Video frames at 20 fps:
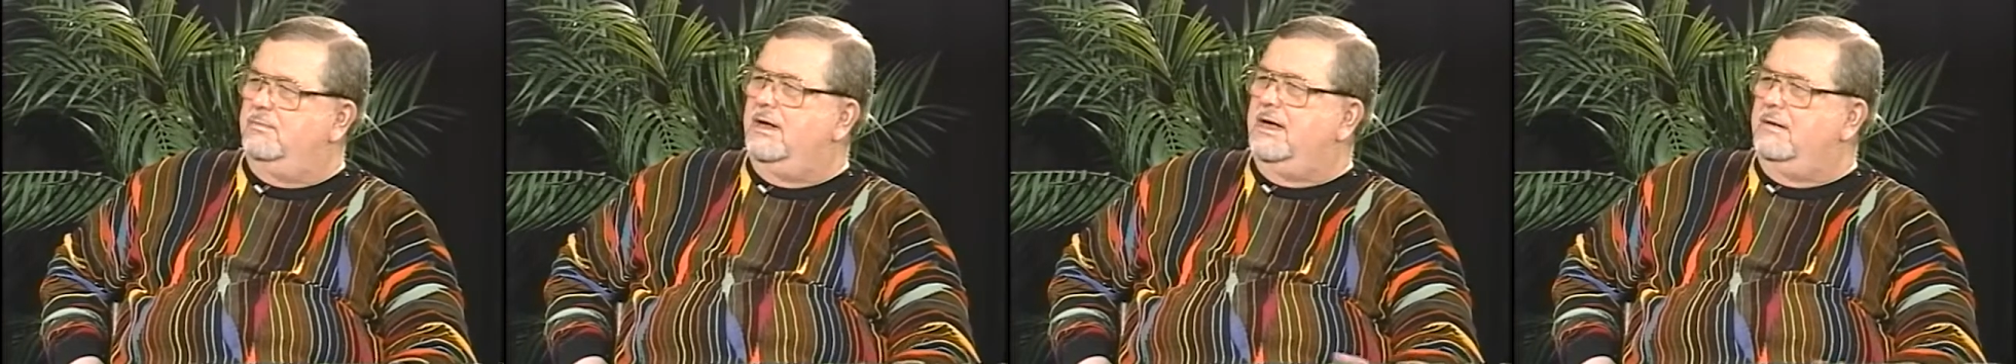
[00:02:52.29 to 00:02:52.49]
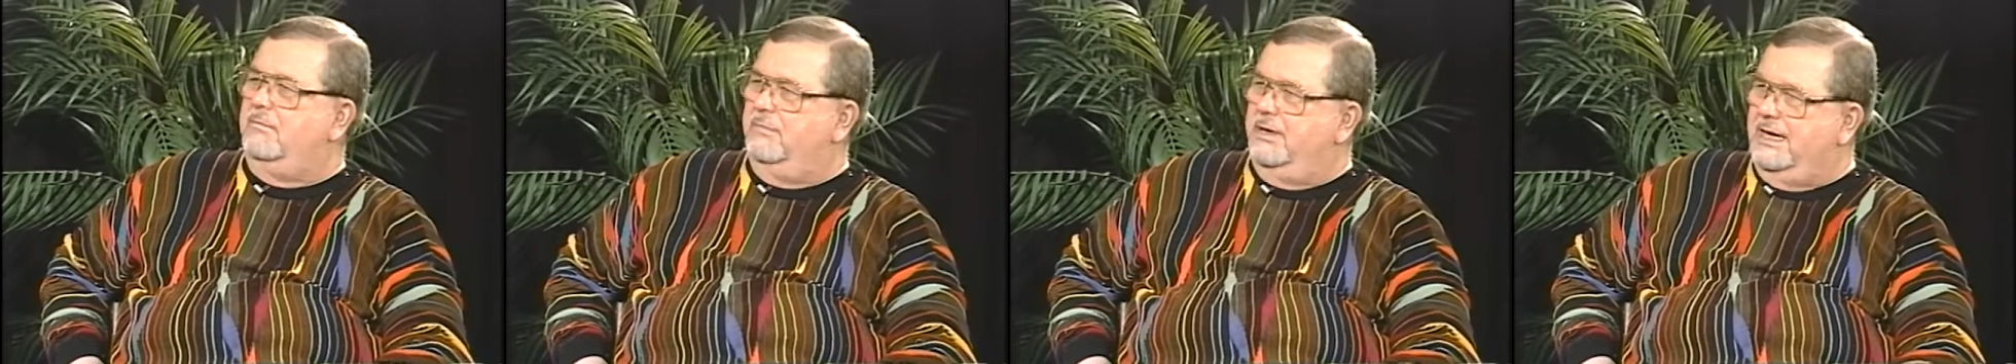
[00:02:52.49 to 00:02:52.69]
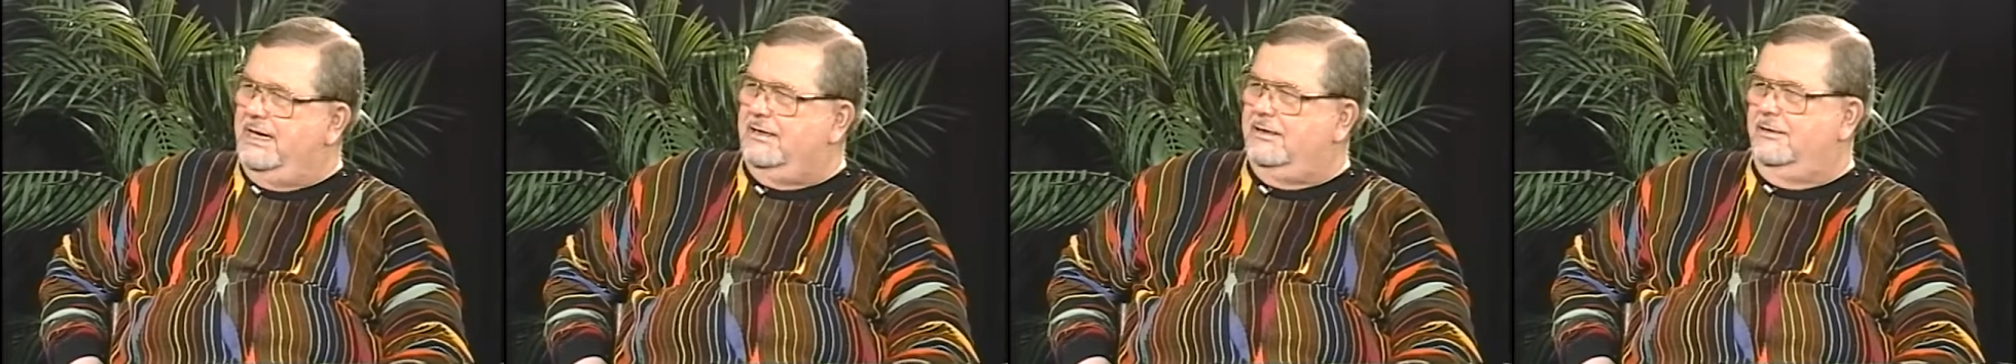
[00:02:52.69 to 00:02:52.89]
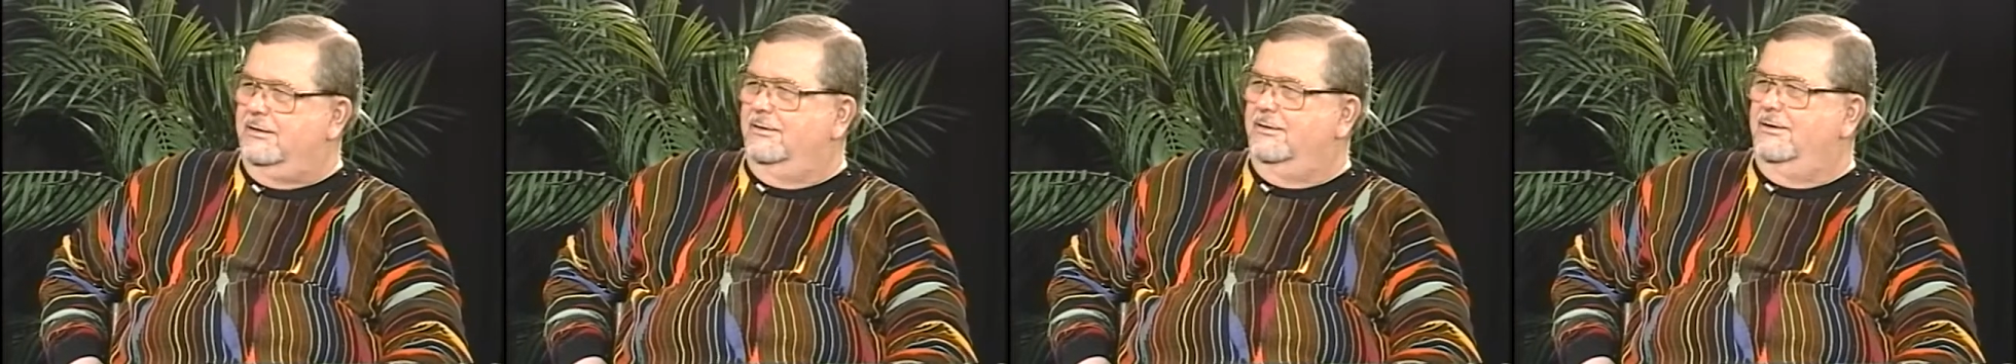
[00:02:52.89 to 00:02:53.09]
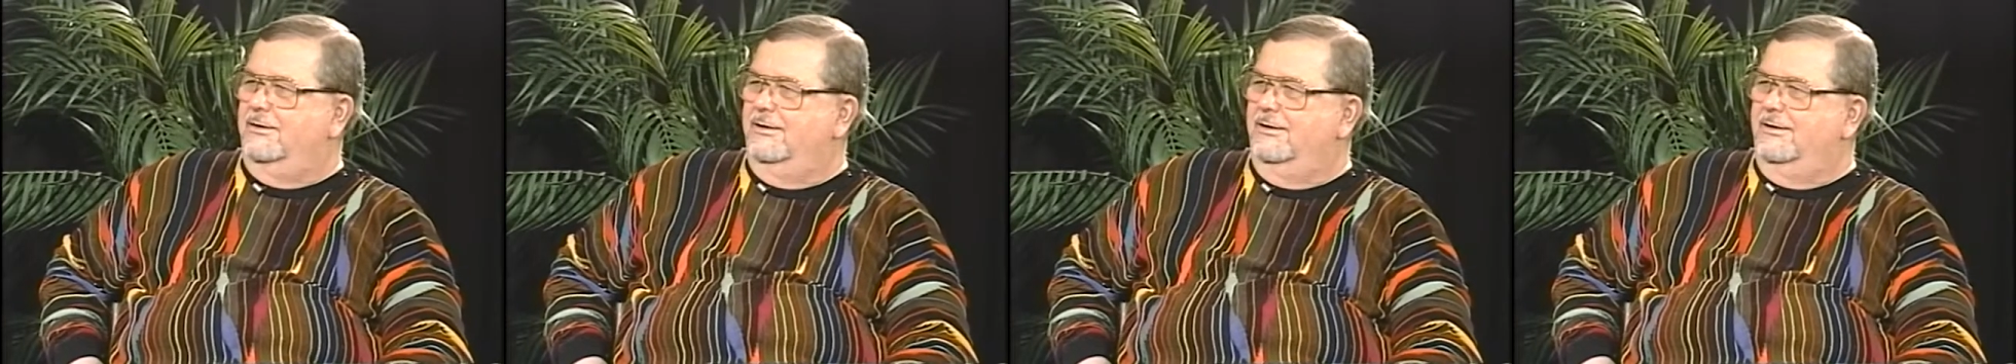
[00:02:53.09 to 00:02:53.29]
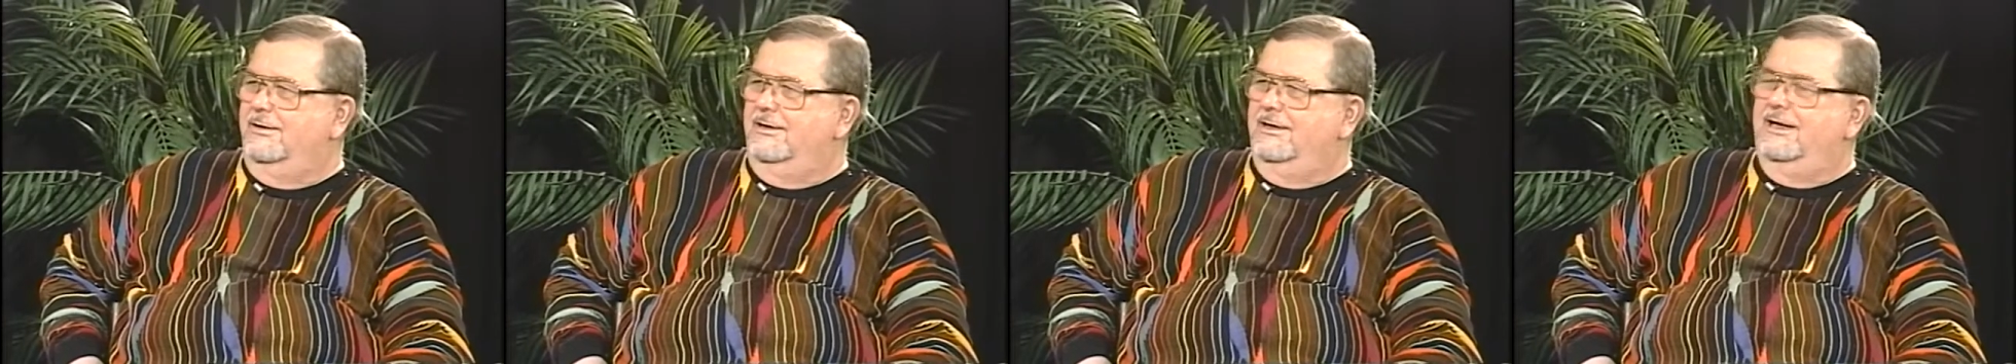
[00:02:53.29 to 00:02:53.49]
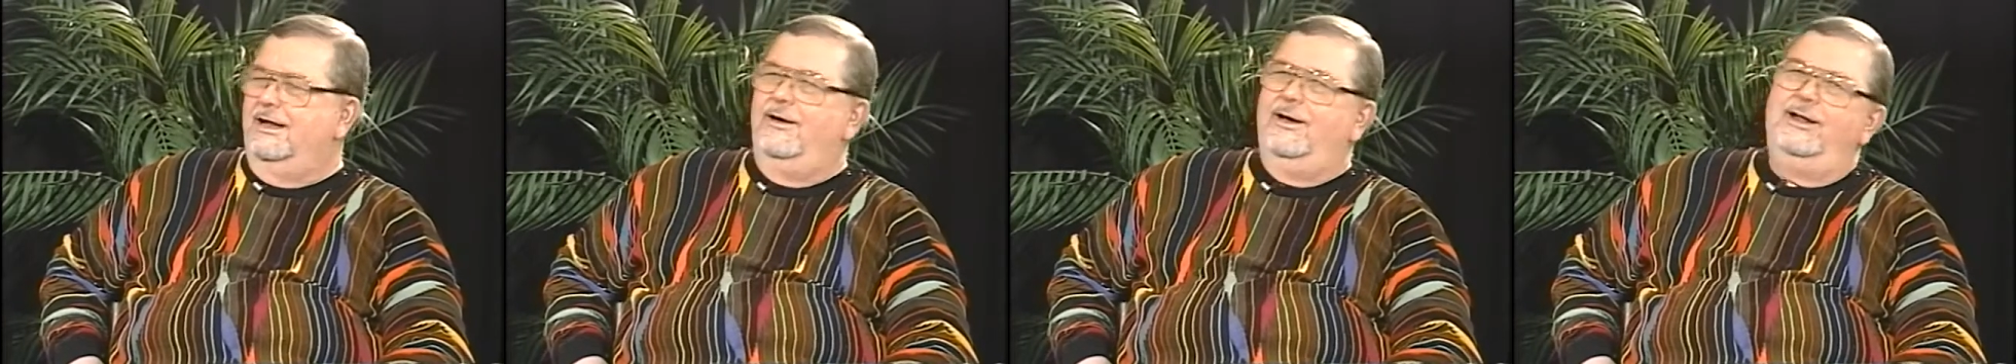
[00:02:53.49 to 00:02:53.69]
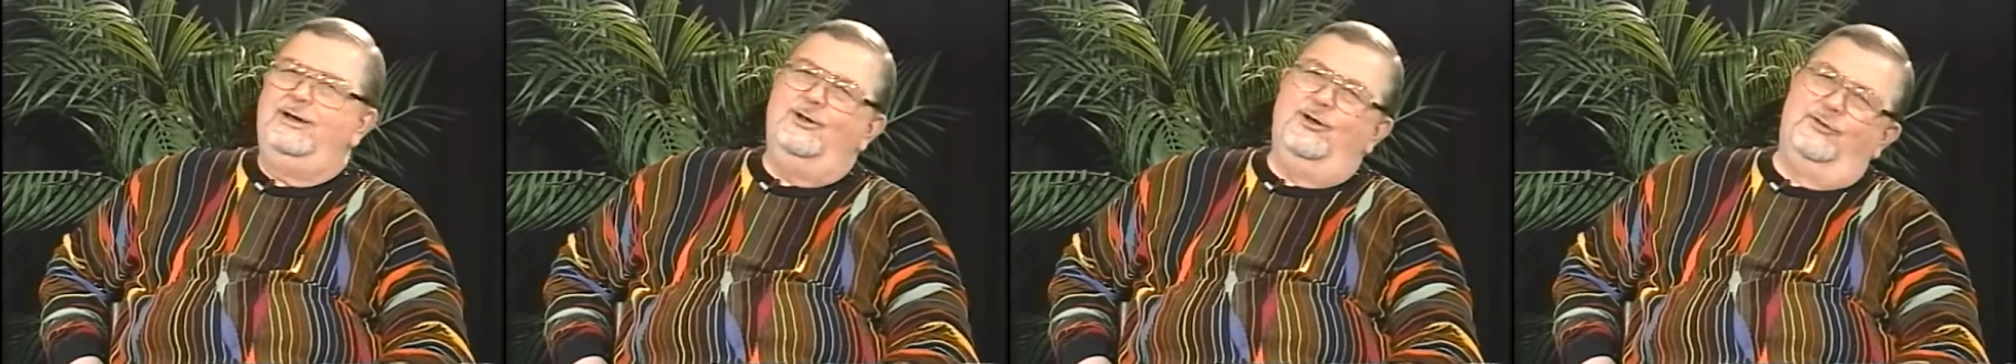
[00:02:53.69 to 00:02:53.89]
being beaten.
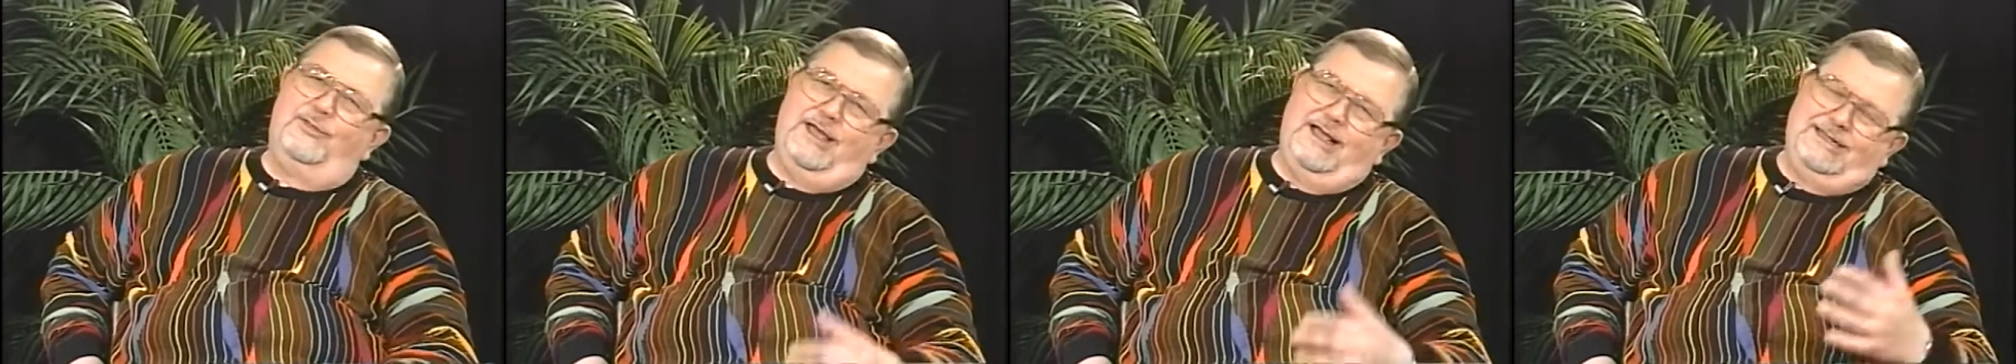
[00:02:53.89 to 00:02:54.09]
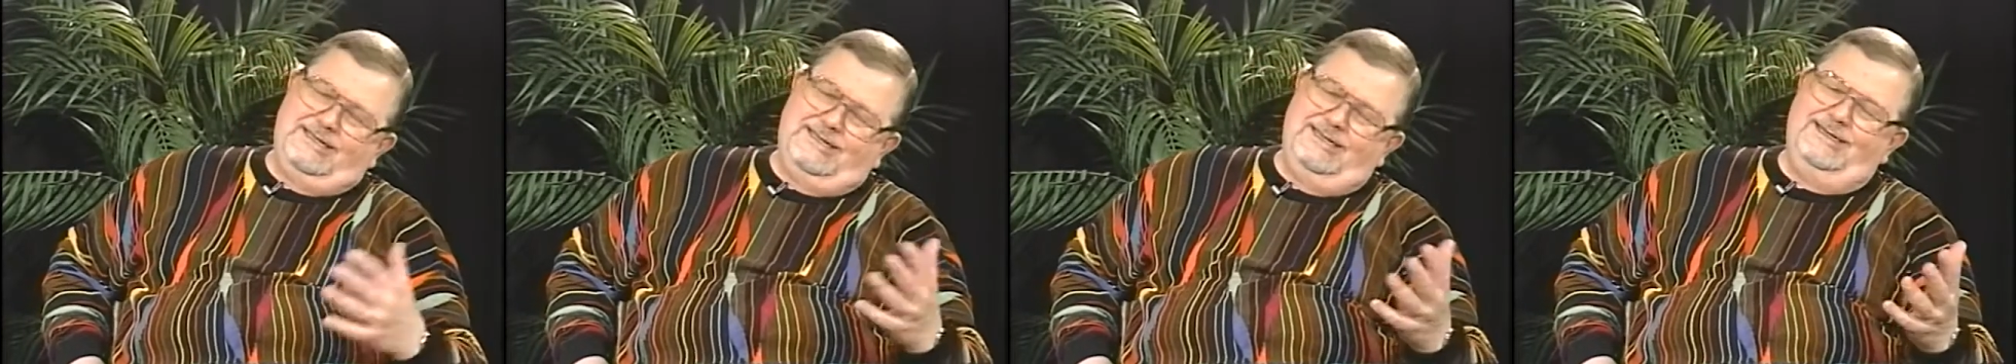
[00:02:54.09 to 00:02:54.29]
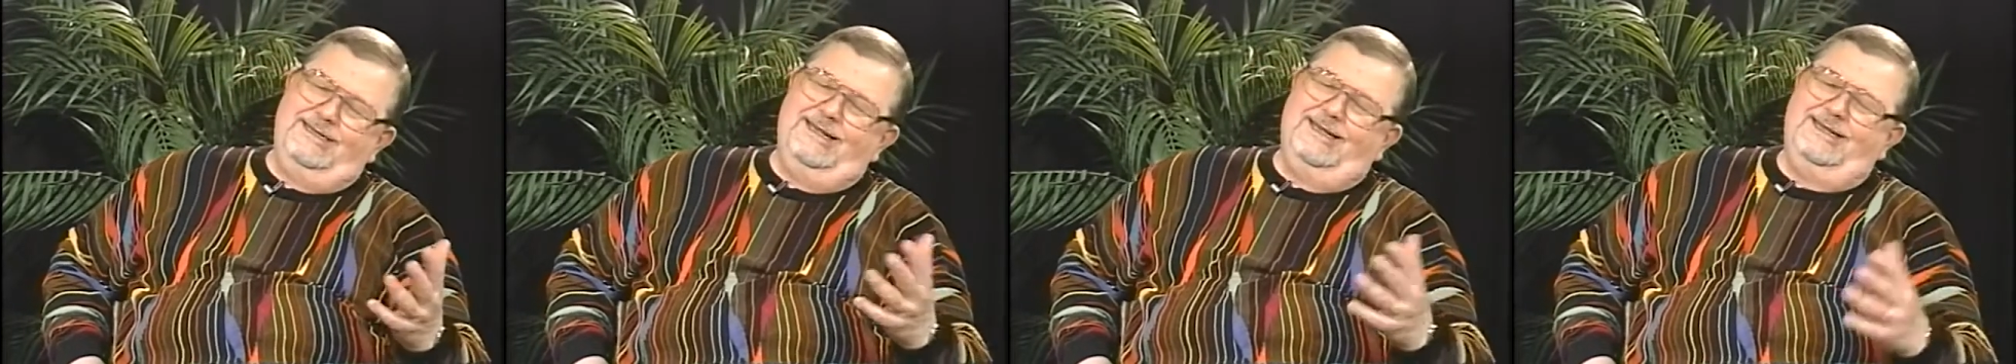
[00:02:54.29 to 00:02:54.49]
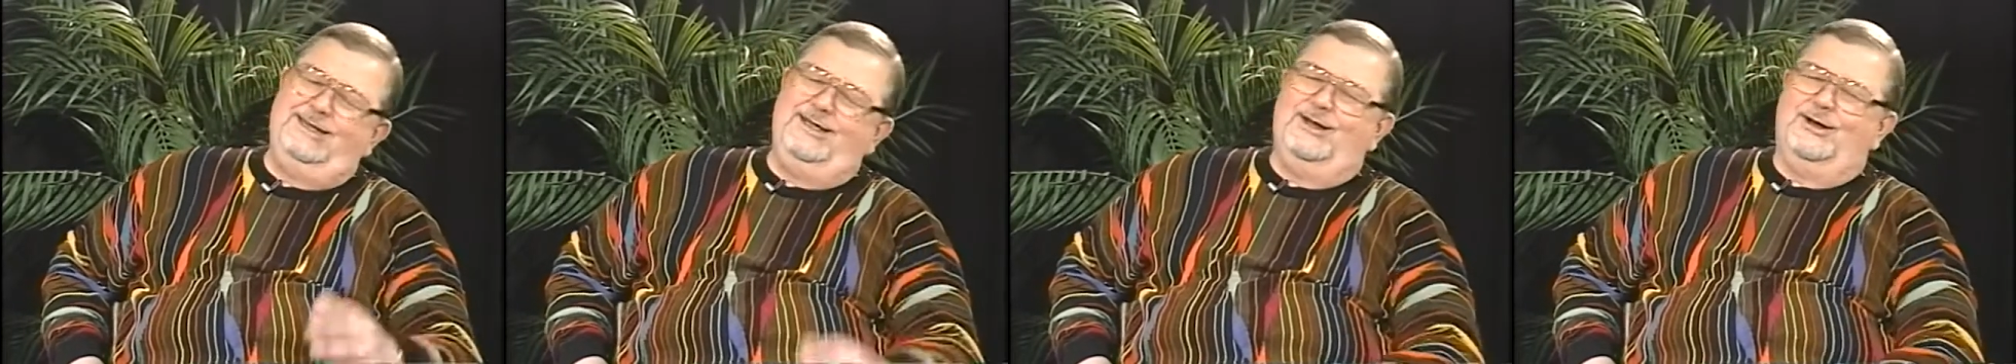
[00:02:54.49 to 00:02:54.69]
I know that's, you